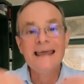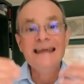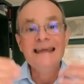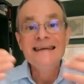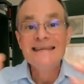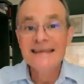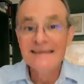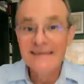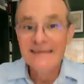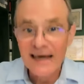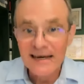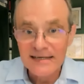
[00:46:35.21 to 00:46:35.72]

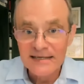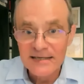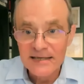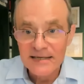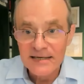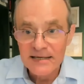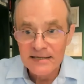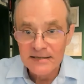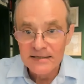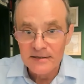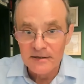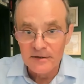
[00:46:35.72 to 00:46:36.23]
into that
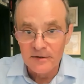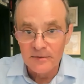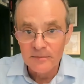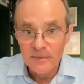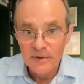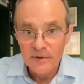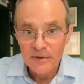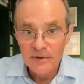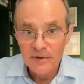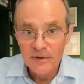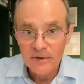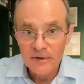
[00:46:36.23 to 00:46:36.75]

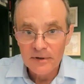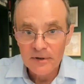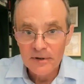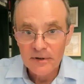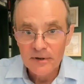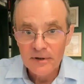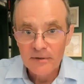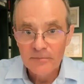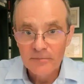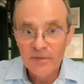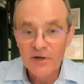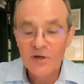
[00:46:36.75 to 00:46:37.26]
system
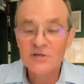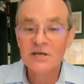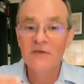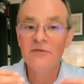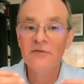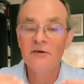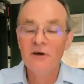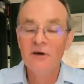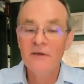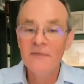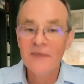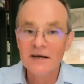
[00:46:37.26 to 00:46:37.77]
because
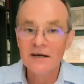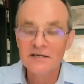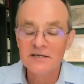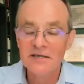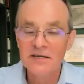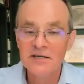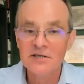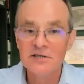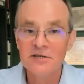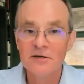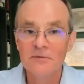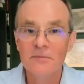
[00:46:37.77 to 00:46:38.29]
if they're in that
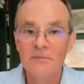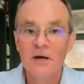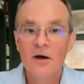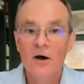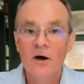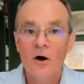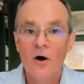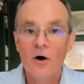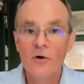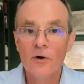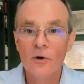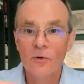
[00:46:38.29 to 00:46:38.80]
system
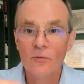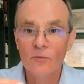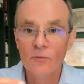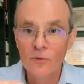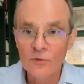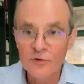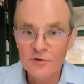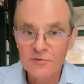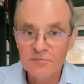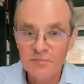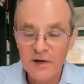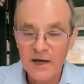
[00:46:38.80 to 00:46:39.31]
on a
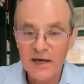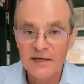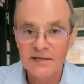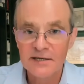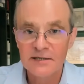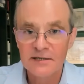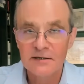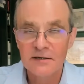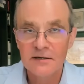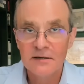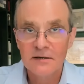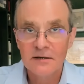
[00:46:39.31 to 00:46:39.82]
rules
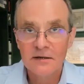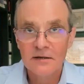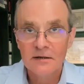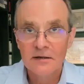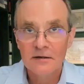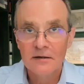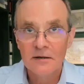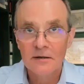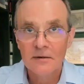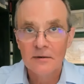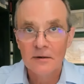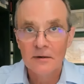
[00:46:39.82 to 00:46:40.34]
based,
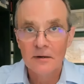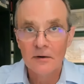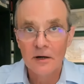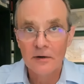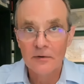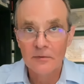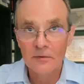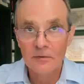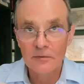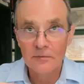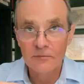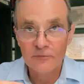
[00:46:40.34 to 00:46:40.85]

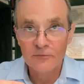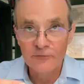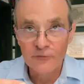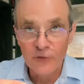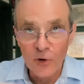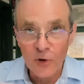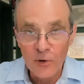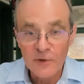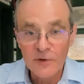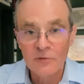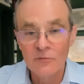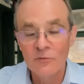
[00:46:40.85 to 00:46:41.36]
uh,
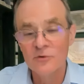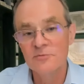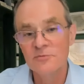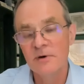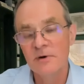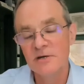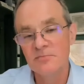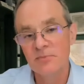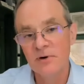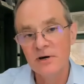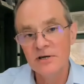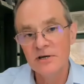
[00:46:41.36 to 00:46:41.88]
following the rules
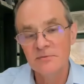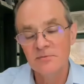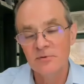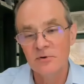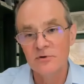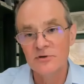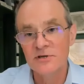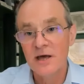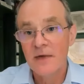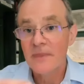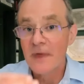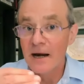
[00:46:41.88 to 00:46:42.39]
based
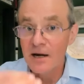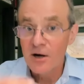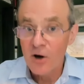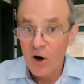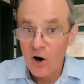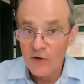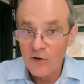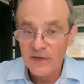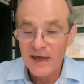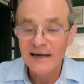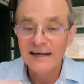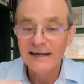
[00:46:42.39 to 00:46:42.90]
principles, they're
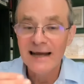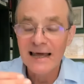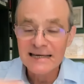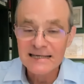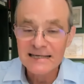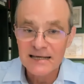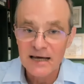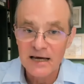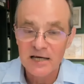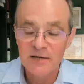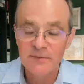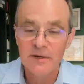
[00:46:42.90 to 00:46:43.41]
not, they're
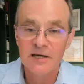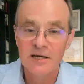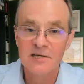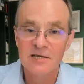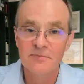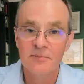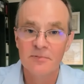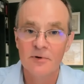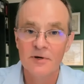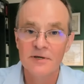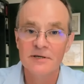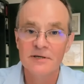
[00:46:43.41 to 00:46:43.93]
less likely to be
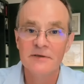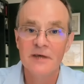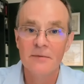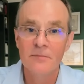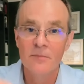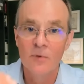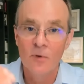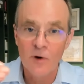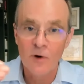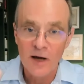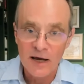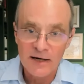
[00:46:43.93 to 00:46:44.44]
exploited, they're
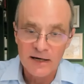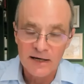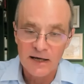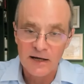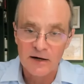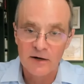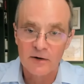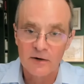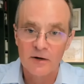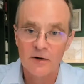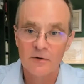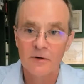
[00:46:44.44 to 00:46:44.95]
more likely to
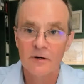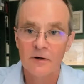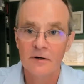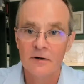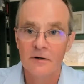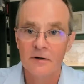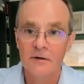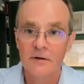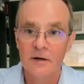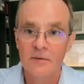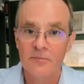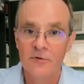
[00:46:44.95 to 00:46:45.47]
get
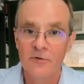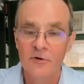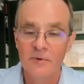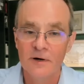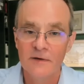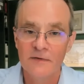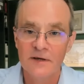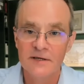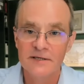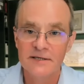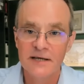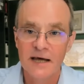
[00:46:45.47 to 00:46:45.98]
an
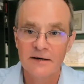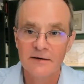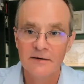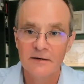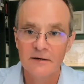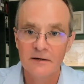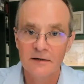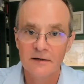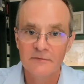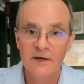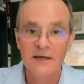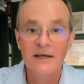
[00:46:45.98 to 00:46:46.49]
improvement in their standard
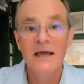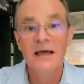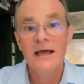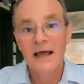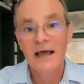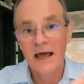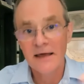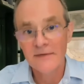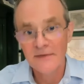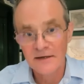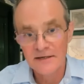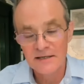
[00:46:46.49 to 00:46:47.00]
of living,
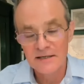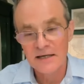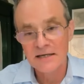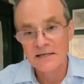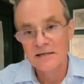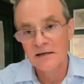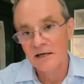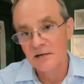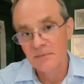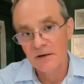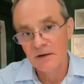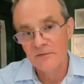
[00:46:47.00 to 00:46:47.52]
and there's less
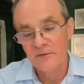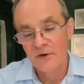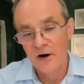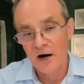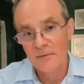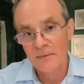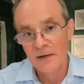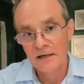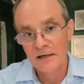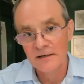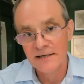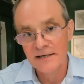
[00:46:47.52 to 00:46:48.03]
likely to be
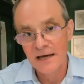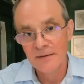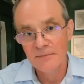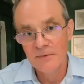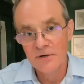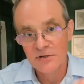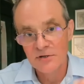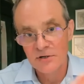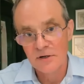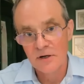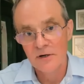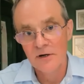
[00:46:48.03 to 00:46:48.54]
environmental
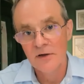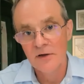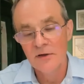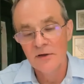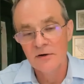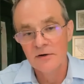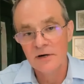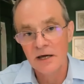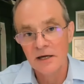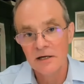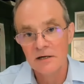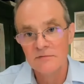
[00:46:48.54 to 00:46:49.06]
damage and, and other
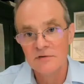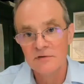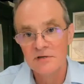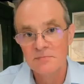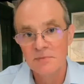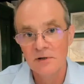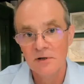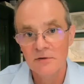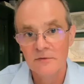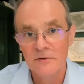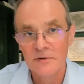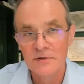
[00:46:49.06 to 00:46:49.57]
negative
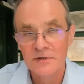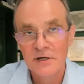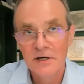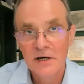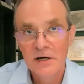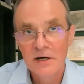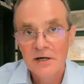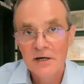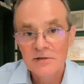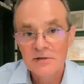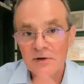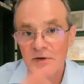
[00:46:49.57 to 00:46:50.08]
spillovers.
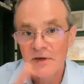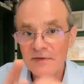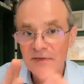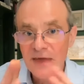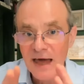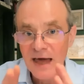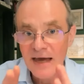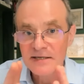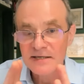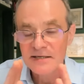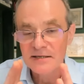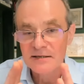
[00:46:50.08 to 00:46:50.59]
So I think
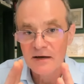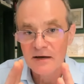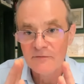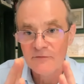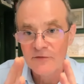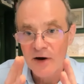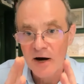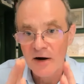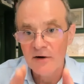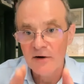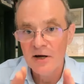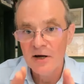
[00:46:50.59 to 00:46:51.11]
that's a
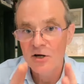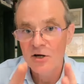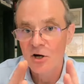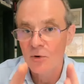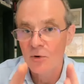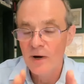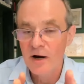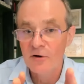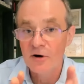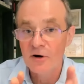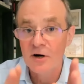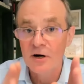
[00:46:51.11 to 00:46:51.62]
very
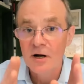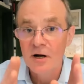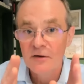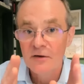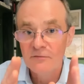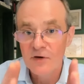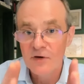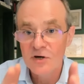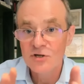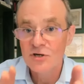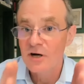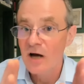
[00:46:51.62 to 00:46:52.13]
coherent
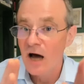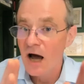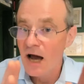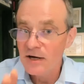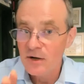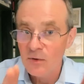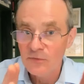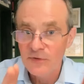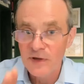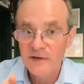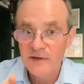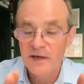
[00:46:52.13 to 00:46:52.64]
vision. I
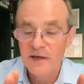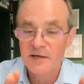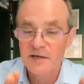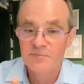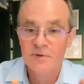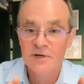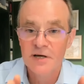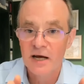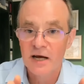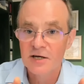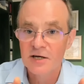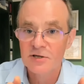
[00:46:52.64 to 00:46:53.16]
don't think that's
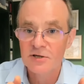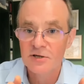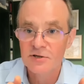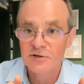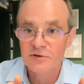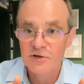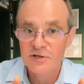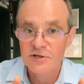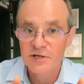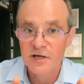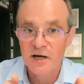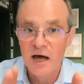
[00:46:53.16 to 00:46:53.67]
protectionist,
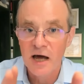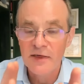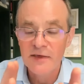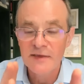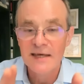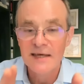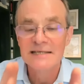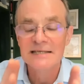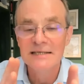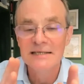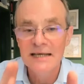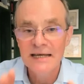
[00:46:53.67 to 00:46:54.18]
Cristina. I think
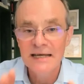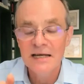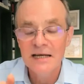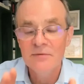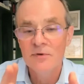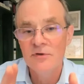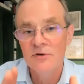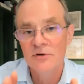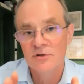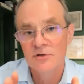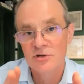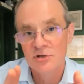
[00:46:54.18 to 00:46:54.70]
that's leading
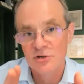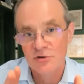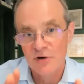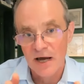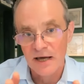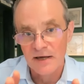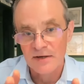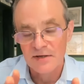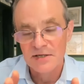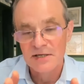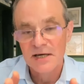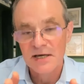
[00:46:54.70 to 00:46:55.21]
with your
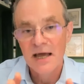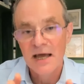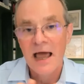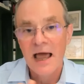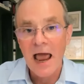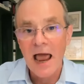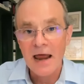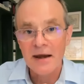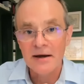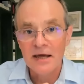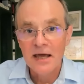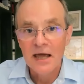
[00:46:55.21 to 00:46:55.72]
strengths
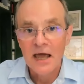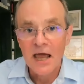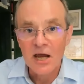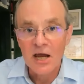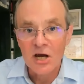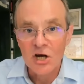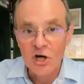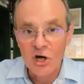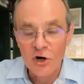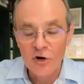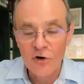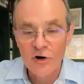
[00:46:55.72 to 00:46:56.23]
and
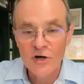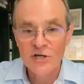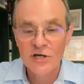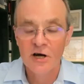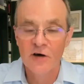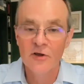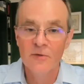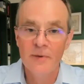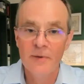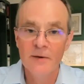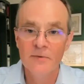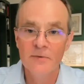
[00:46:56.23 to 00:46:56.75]
encouraging
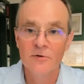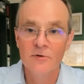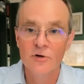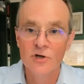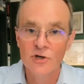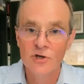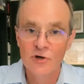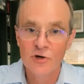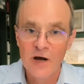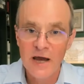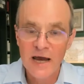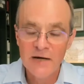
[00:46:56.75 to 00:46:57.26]
other people to
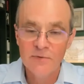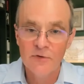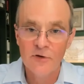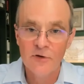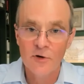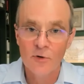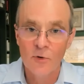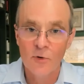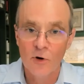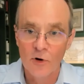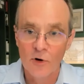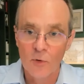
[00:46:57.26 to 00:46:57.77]
trade with
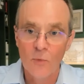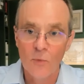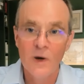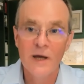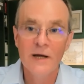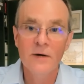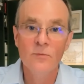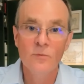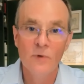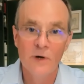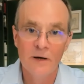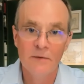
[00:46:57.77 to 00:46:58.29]
you on a
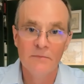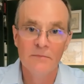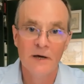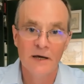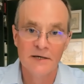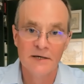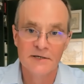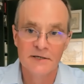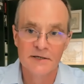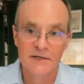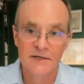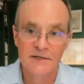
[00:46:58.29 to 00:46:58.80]
win win
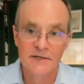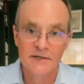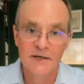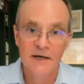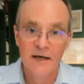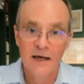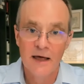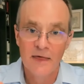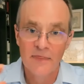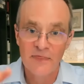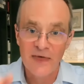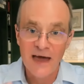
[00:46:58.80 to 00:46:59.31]
basis.
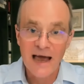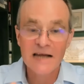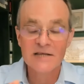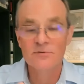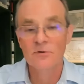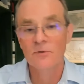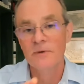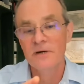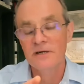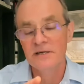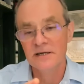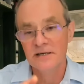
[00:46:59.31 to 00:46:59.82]

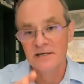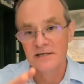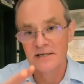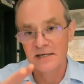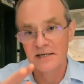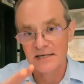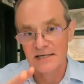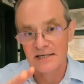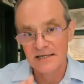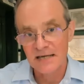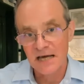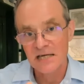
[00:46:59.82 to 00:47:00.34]
That's what we did
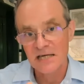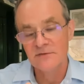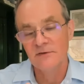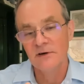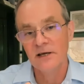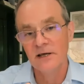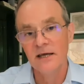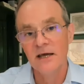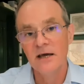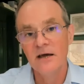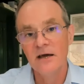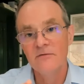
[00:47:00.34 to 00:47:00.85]

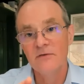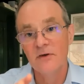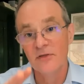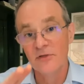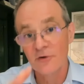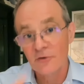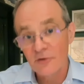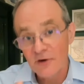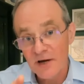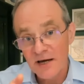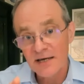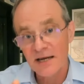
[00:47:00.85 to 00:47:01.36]
successfully for
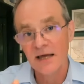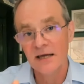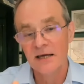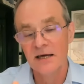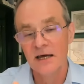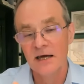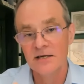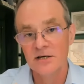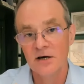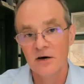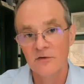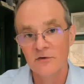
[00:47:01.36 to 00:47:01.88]
three
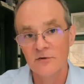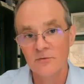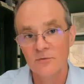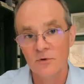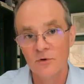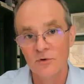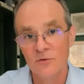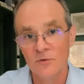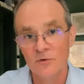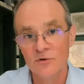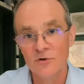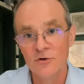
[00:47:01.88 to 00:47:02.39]
decades after
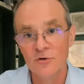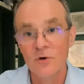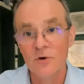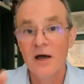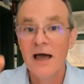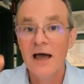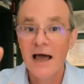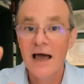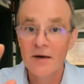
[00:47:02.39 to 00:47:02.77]
World War II,